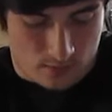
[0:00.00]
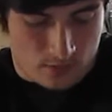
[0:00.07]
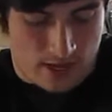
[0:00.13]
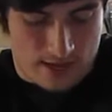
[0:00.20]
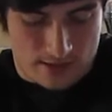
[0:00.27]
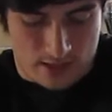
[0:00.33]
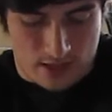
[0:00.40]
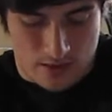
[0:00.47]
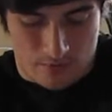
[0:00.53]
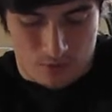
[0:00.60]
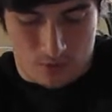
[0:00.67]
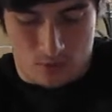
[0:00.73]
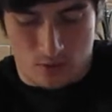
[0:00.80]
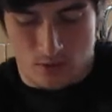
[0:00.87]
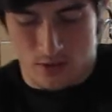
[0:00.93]
That's the
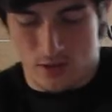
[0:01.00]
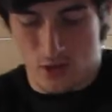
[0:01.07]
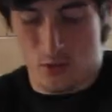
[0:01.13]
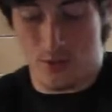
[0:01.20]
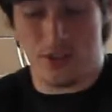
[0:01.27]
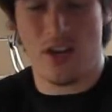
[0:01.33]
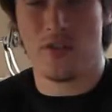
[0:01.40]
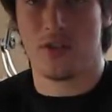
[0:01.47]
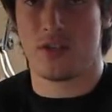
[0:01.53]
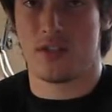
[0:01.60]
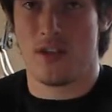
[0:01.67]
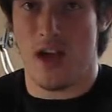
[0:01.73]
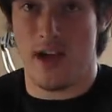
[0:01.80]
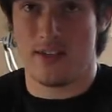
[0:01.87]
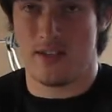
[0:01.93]
difference between the two. It's not the
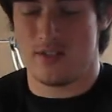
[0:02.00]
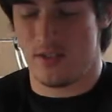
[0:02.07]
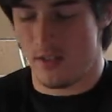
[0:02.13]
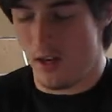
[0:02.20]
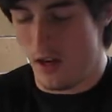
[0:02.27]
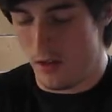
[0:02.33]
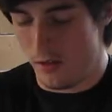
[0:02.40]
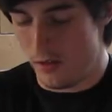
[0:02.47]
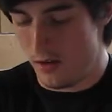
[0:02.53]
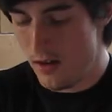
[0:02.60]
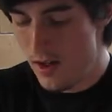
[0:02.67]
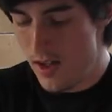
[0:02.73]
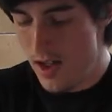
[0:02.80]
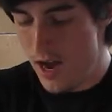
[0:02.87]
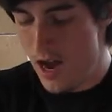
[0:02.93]
size, it's the color.
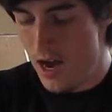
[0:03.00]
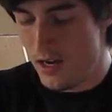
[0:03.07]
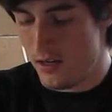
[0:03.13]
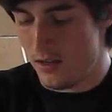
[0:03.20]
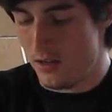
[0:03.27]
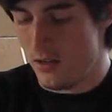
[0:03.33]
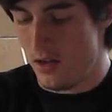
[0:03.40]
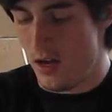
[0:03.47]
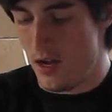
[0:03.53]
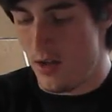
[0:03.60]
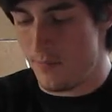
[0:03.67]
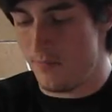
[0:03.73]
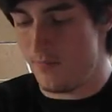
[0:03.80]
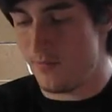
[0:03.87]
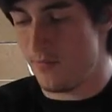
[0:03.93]
And
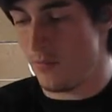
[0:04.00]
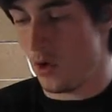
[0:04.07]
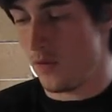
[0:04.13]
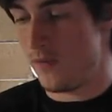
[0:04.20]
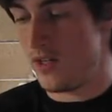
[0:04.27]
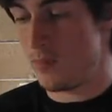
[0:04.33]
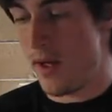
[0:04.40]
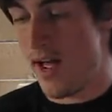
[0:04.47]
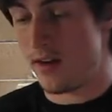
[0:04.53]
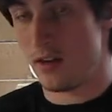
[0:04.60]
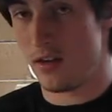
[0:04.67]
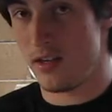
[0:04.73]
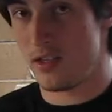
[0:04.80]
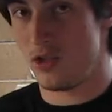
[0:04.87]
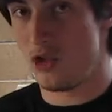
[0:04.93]
Murphy's
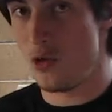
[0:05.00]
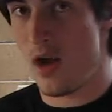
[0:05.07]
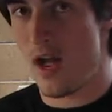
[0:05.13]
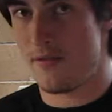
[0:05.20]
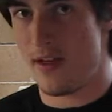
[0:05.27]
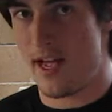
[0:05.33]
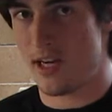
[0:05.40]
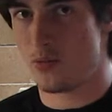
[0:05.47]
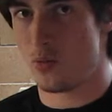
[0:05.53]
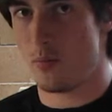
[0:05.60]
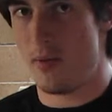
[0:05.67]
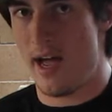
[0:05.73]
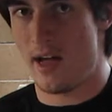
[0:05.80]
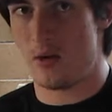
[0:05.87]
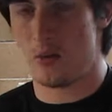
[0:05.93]
patternless do have an actual
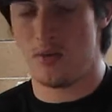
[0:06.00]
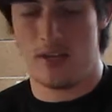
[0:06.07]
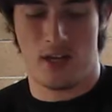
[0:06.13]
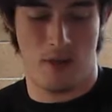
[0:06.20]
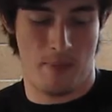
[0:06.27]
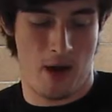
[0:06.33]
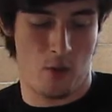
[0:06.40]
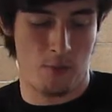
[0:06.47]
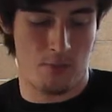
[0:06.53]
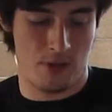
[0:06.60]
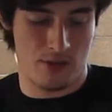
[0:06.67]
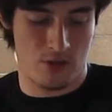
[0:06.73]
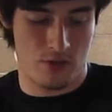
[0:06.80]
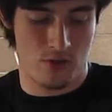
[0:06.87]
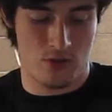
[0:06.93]
pattern when they come out.
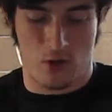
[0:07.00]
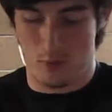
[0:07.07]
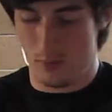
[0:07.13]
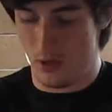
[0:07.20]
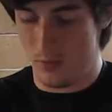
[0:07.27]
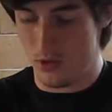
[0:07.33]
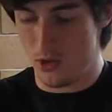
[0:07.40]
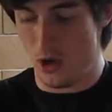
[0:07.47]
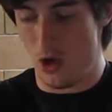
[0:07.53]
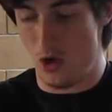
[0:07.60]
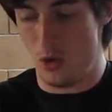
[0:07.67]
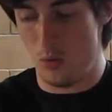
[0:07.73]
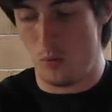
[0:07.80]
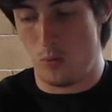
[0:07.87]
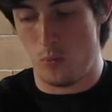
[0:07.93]
Blizzards are pretty much
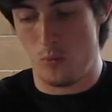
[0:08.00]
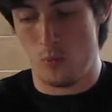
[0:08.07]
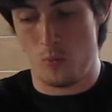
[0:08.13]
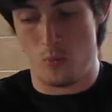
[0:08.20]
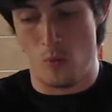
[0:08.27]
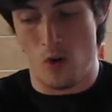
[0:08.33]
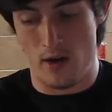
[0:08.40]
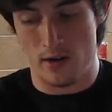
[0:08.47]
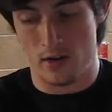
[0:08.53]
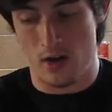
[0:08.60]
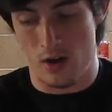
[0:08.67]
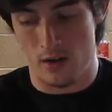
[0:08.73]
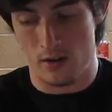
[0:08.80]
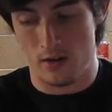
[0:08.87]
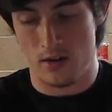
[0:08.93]
all one
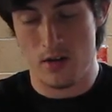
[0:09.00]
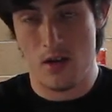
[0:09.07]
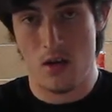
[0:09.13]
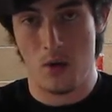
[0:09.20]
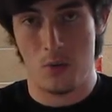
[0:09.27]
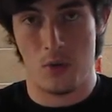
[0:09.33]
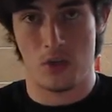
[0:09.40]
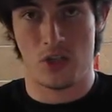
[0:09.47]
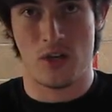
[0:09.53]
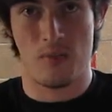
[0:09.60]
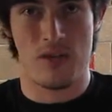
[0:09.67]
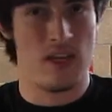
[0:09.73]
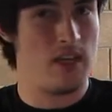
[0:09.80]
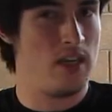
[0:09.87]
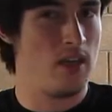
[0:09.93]
color, which can
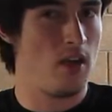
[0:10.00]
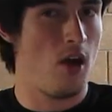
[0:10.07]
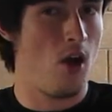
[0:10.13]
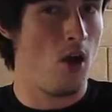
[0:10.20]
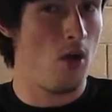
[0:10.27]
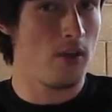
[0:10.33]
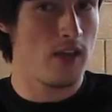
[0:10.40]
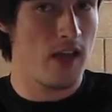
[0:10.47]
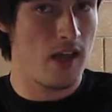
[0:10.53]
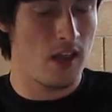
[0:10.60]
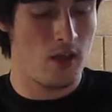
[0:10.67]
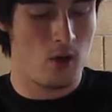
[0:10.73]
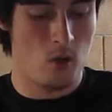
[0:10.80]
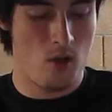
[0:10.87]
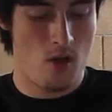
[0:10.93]
be all
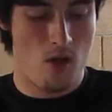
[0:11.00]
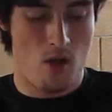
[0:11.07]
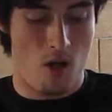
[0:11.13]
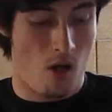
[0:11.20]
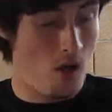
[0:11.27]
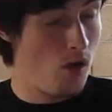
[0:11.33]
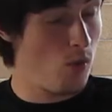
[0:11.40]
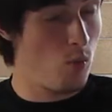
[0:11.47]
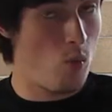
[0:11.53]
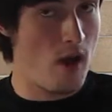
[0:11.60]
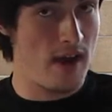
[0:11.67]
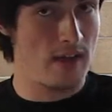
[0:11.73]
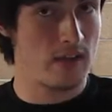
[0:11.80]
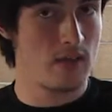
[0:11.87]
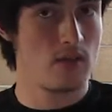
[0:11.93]
yellow, all
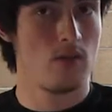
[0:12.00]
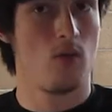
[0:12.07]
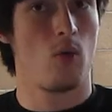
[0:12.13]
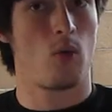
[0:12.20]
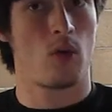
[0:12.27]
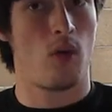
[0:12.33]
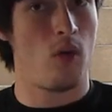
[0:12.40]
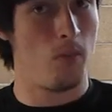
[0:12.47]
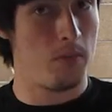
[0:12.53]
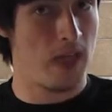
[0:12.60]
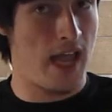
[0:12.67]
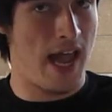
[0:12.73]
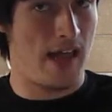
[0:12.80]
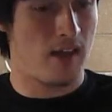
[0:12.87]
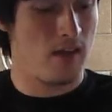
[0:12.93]
white, or all
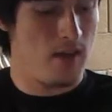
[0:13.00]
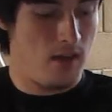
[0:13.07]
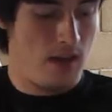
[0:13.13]
black.